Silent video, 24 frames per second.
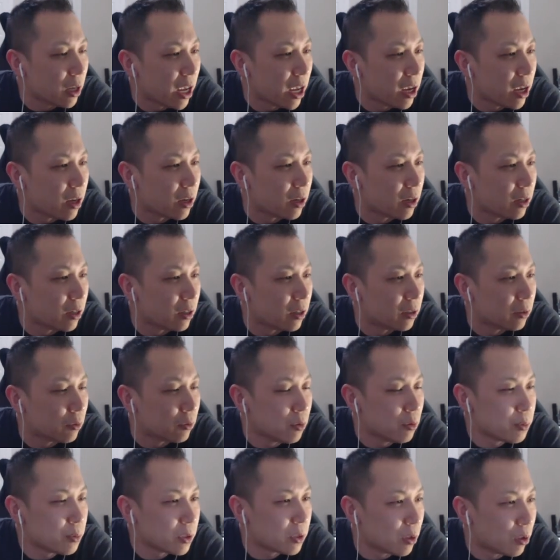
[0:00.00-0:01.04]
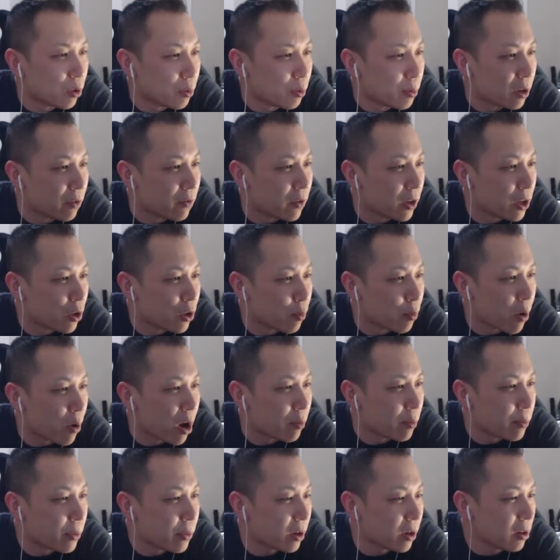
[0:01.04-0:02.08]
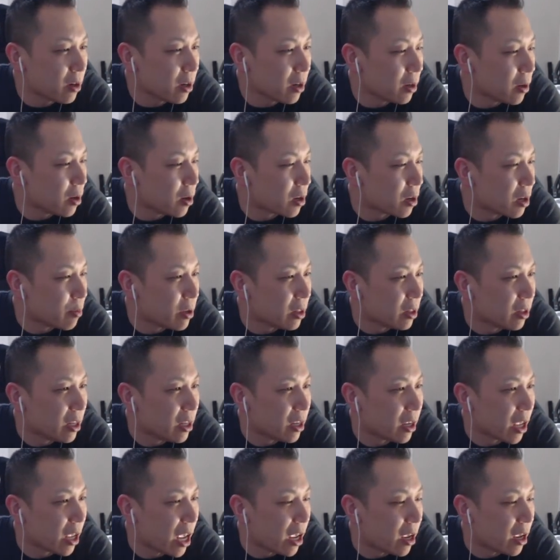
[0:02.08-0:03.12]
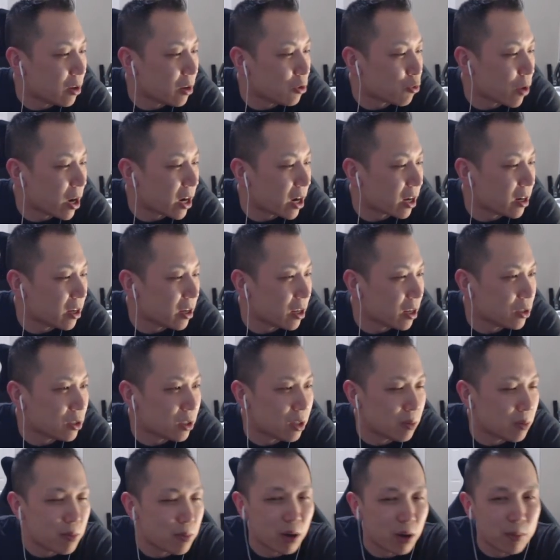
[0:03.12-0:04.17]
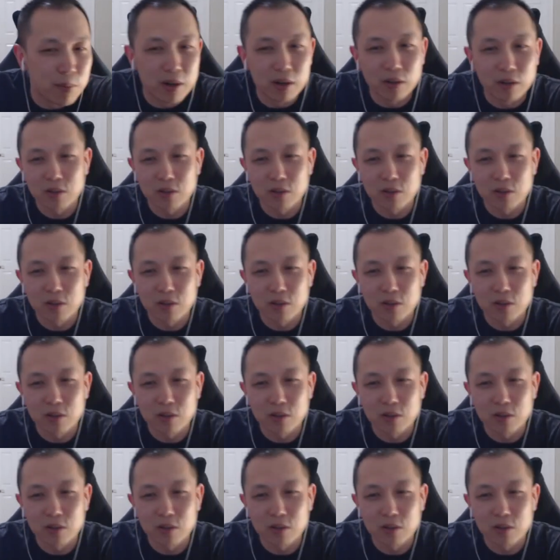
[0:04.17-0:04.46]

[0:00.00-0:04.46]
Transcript: a, a little bit of video problem there. I'm going to be leading a Dragonite into the Melmetal.